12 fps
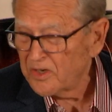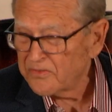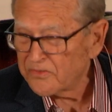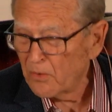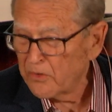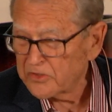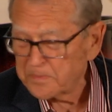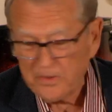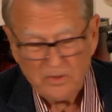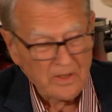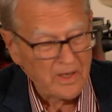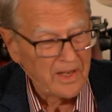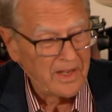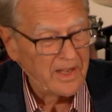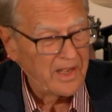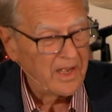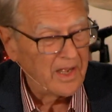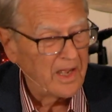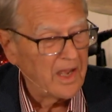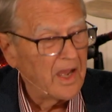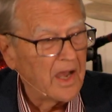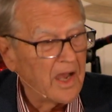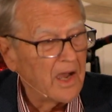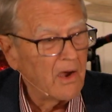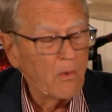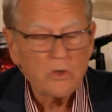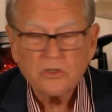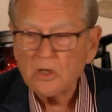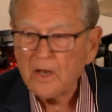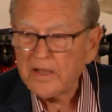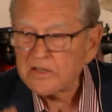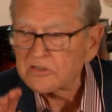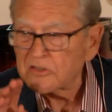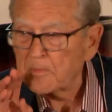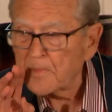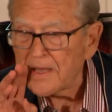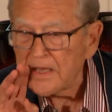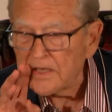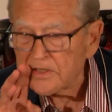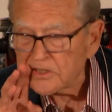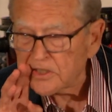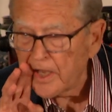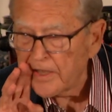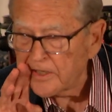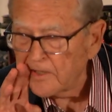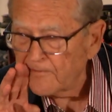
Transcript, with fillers: terms with the Holy Spirit? Would you like some inside